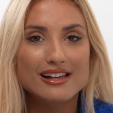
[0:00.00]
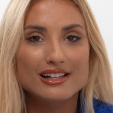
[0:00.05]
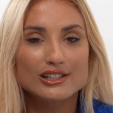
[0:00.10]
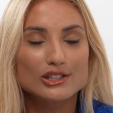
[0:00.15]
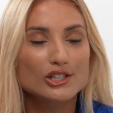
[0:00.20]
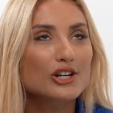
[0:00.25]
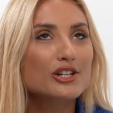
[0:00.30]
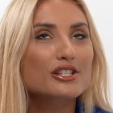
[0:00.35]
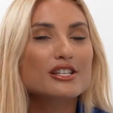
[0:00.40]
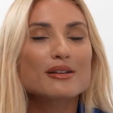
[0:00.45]

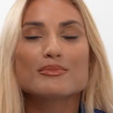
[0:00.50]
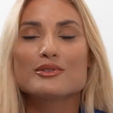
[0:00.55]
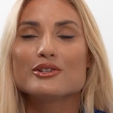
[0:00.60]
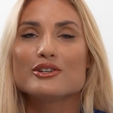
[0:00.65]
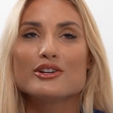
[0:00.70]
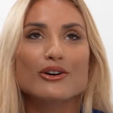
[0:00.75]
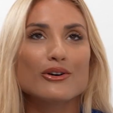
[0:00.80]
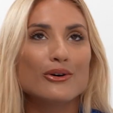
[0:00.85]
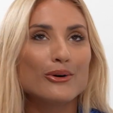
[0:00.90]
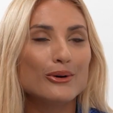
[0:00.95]
looked up to
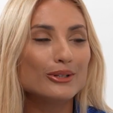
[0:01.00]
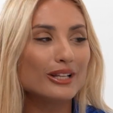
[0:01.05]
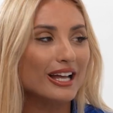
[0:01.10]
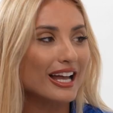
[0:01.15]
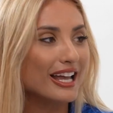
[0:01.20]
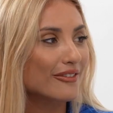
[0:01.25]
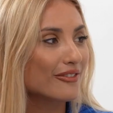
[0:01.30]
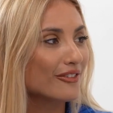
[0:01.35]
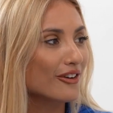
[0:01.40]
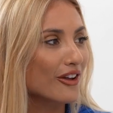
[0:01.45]
your whole
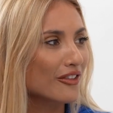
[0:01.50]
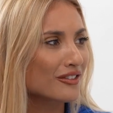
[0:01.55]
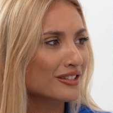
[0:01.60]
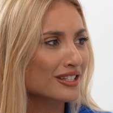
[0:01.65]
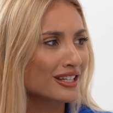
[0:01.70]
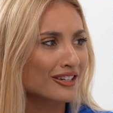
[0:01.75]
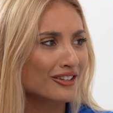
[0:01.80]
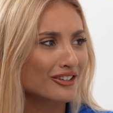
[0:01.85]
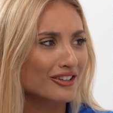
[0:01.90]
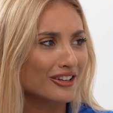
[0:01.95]
life, and all of a
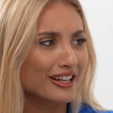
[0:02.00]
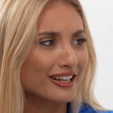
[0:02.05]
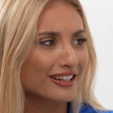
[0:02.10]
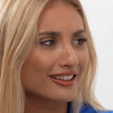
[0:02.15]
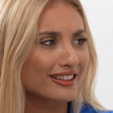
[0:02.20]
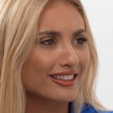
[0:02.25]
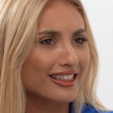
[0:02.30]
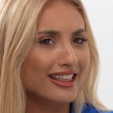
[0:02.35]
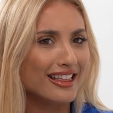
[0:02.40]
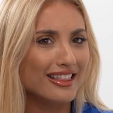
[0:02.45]
sudden you're
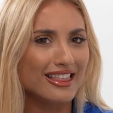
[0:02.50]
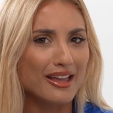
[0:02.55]
like,